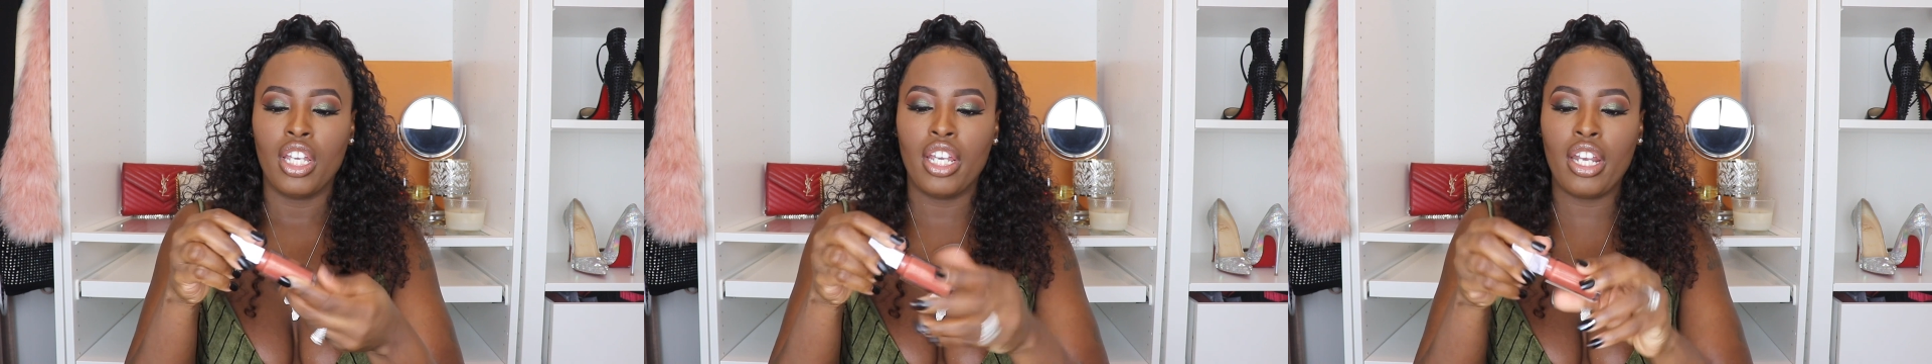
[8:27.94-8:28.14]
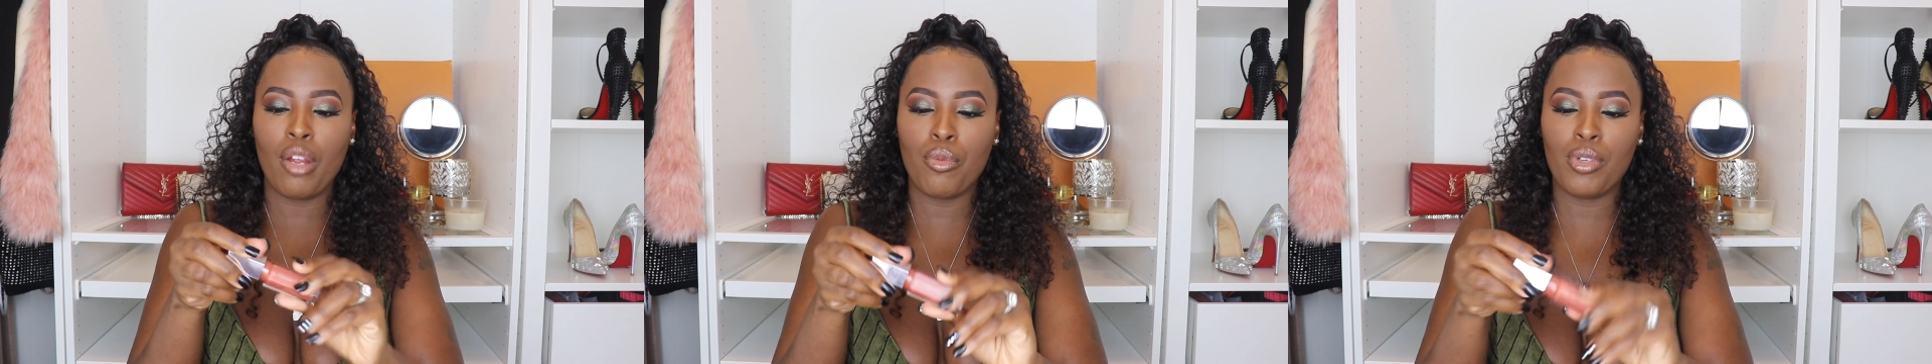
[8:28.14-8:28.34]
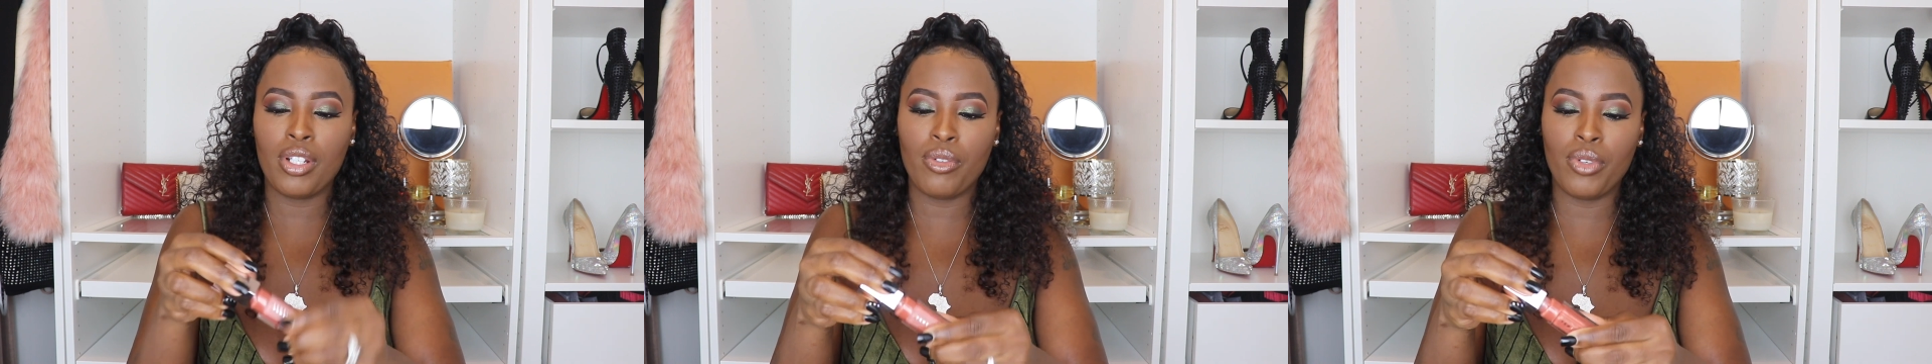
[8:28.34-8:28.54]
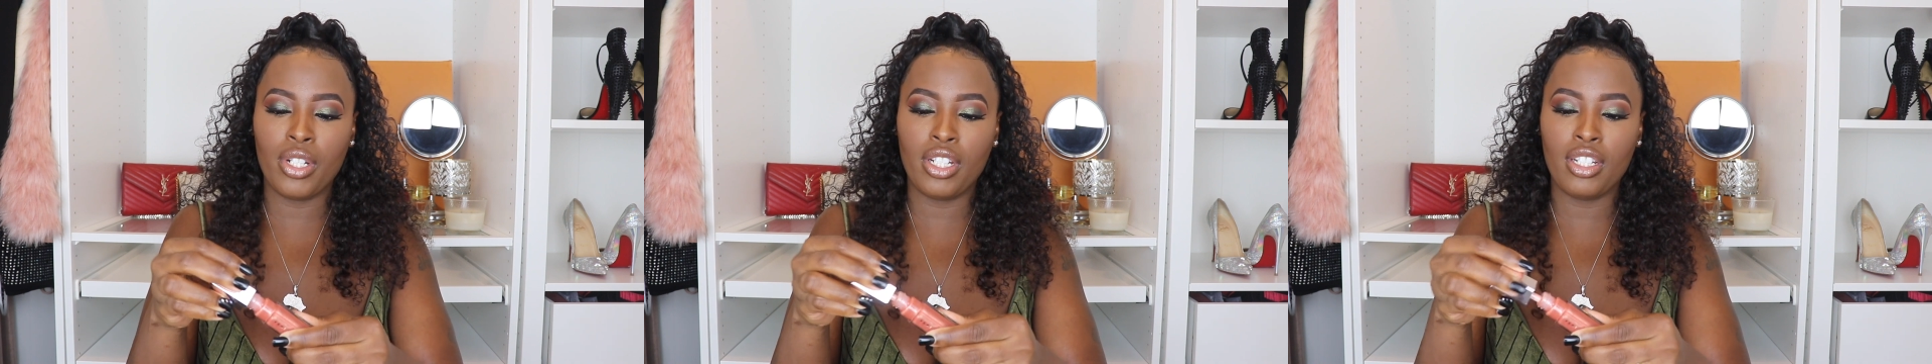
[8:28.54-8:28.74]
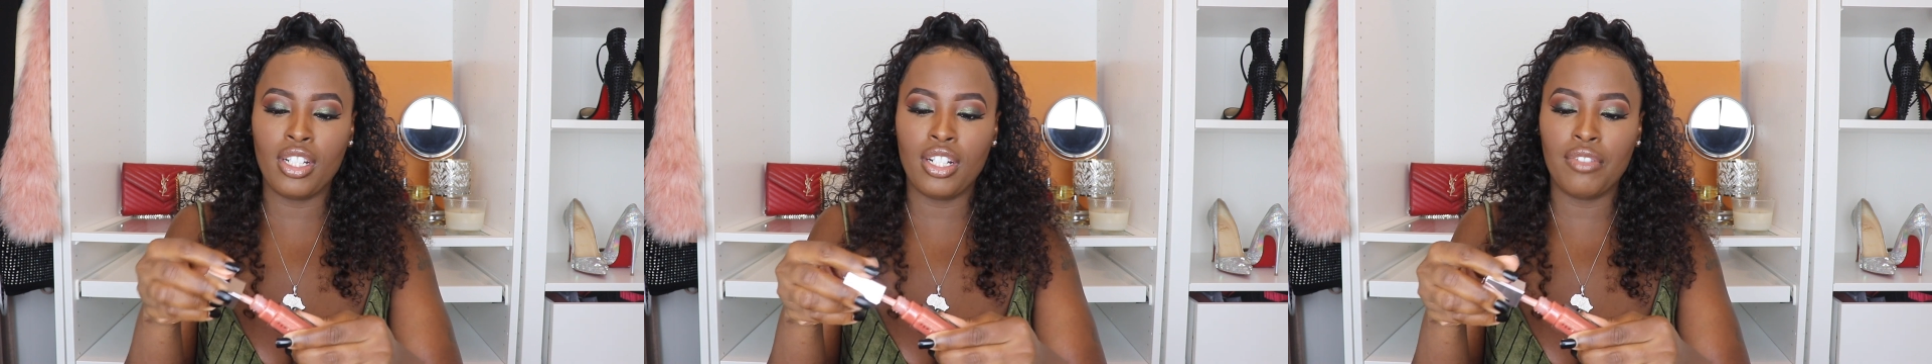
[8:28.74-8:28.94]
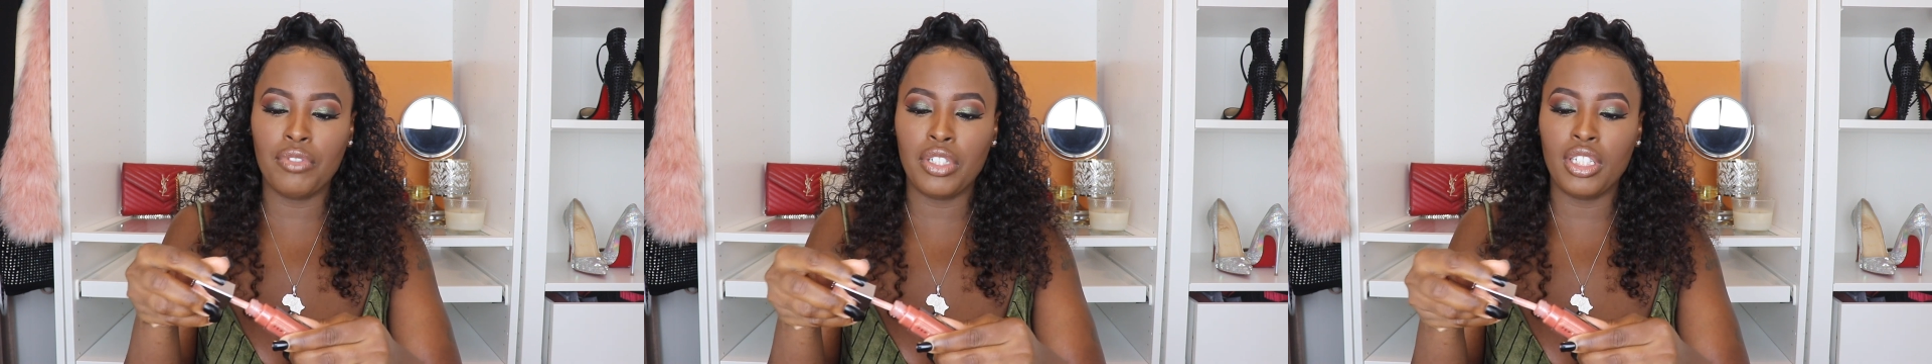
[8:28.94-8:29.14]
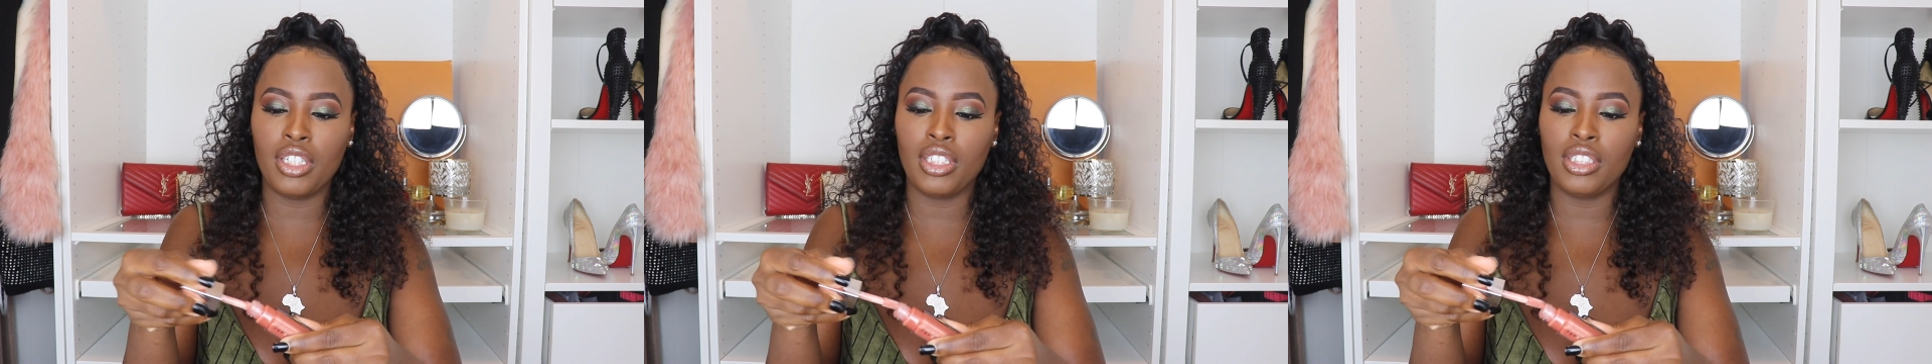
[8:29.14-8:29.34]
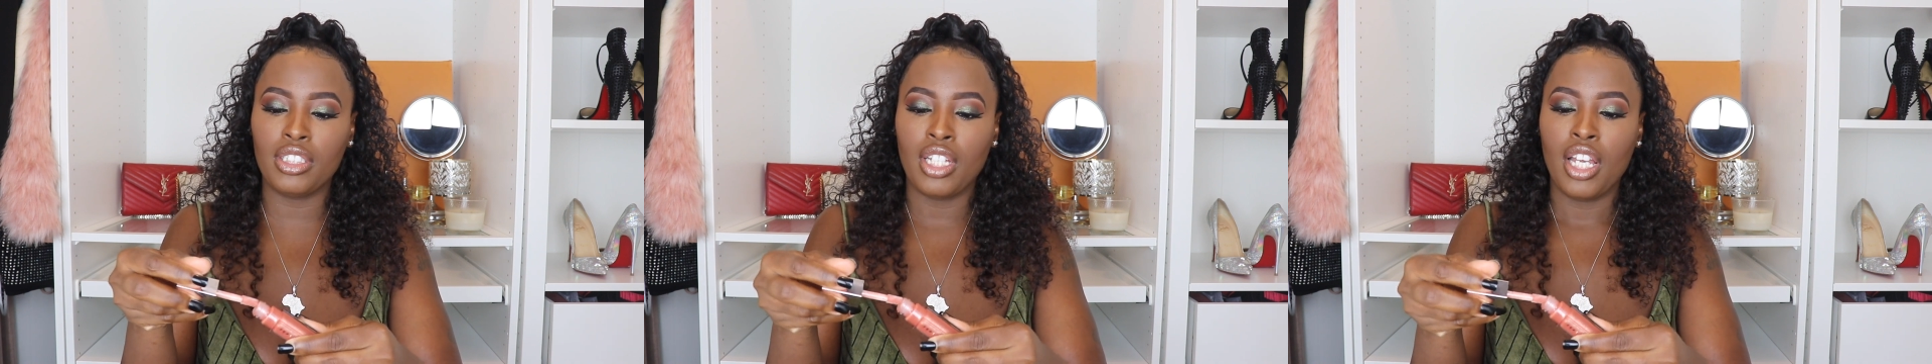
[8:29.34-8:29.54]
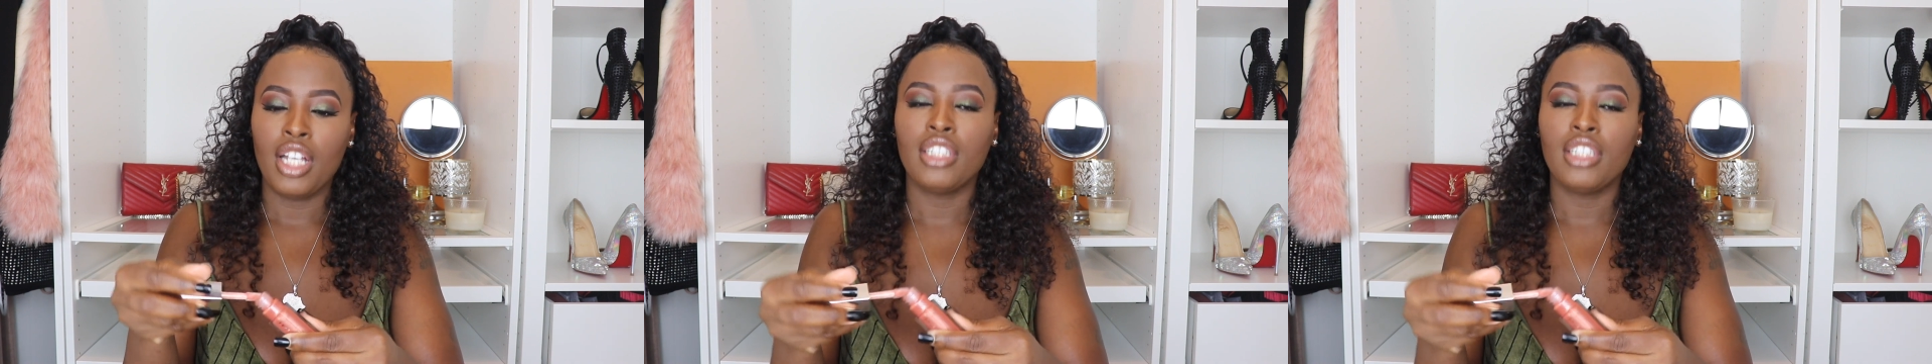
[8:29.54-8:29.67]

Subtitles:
and I really, really love this.